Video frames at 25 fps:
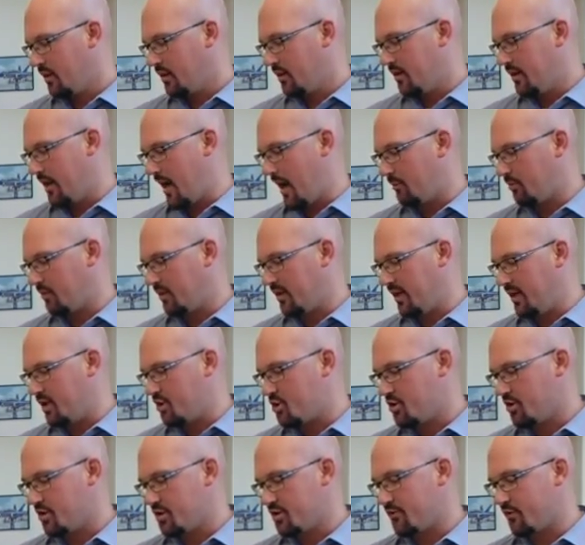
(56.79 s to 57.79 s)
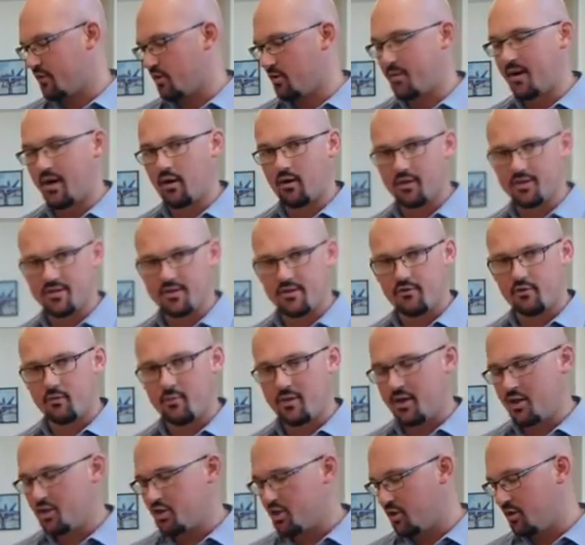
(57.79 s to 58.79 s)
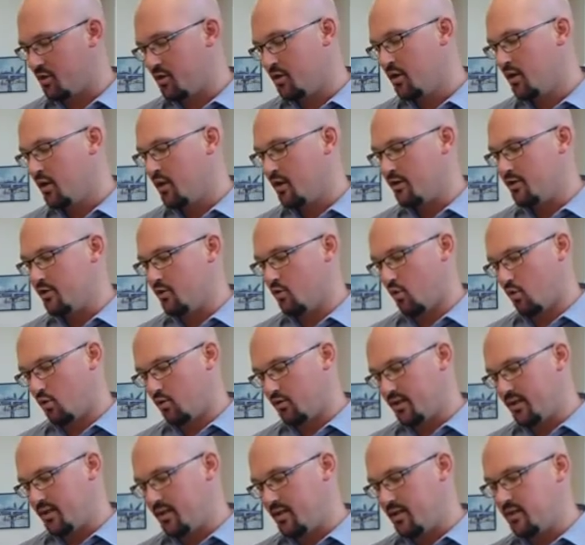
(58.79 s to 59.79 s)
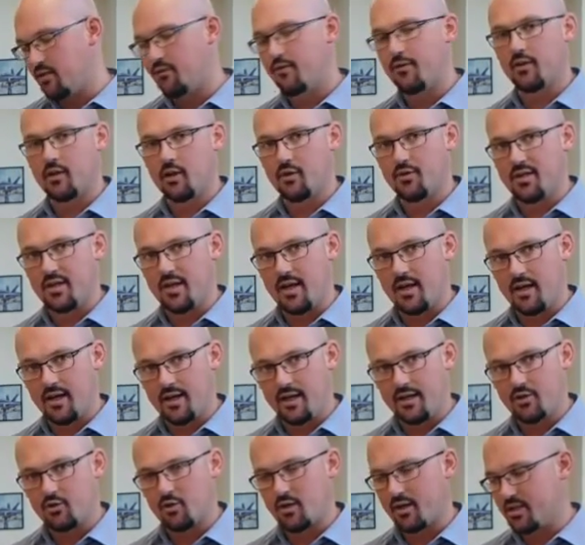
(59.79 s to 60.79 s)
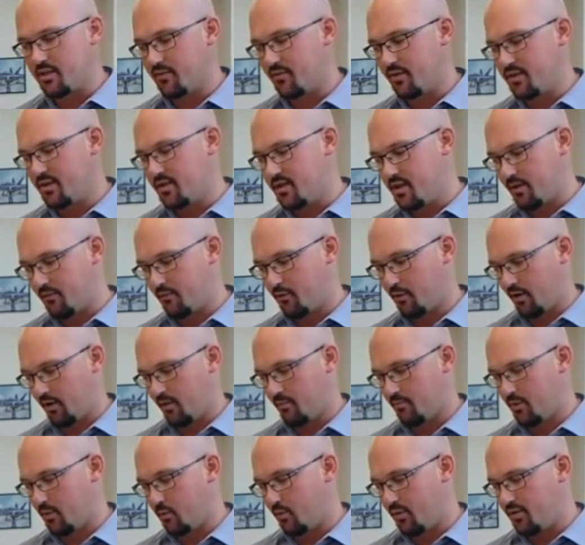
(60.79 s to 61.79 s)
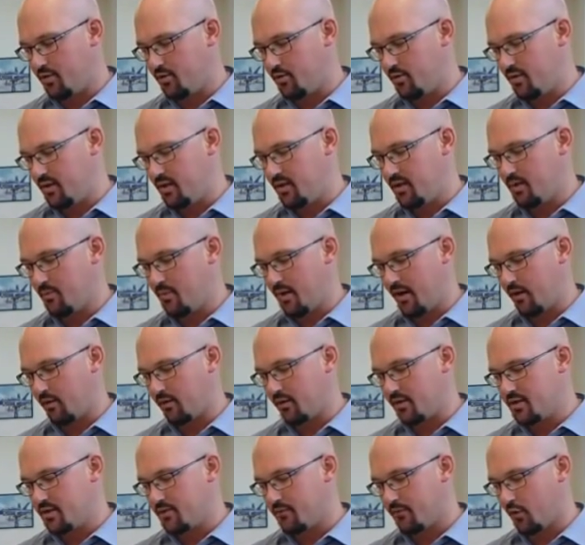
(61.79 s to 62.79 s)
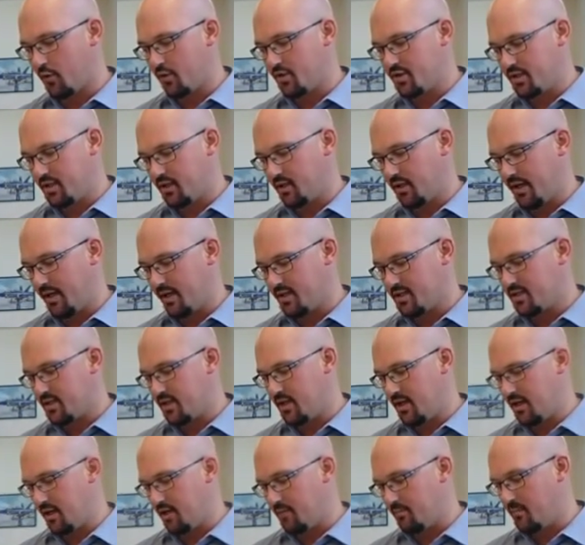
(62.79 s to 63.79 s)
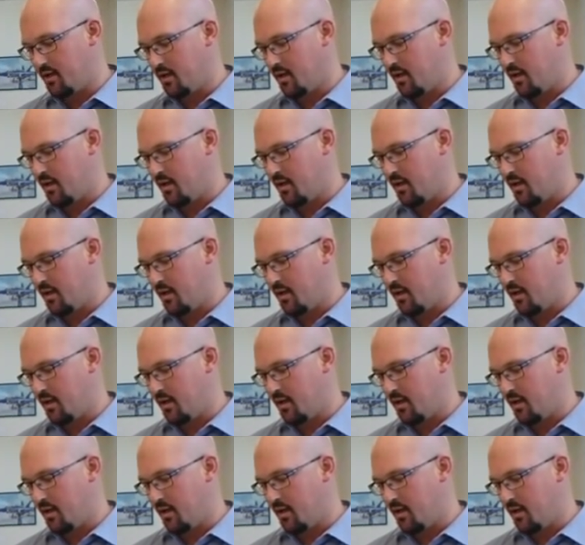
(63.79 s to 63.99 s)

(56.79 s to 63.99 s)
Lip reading: application is for the parents' information. You only need to fill out the address if it's different, but we do need the parents' first and last name.